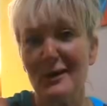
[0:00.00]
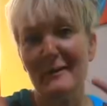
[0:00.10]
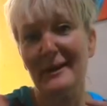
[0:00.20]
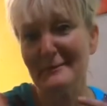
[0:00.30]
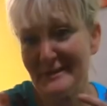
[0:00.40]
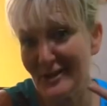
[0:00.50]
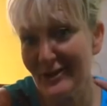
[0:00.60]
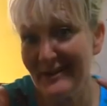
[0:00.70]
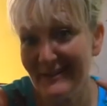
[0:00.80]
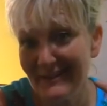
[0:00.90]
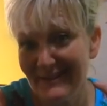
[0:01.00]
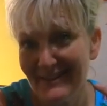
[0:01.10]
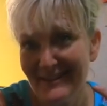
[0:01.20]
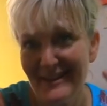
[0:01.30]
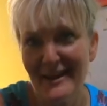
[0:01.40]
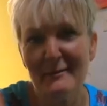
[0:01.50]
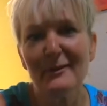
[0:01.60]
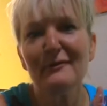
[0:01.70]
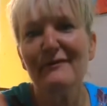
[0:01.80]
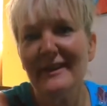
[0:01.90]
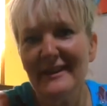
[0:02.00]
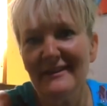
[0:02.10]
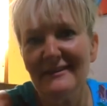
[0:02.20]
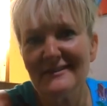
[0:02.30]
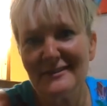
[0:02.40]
I have my lipstick on and I'm a little vain,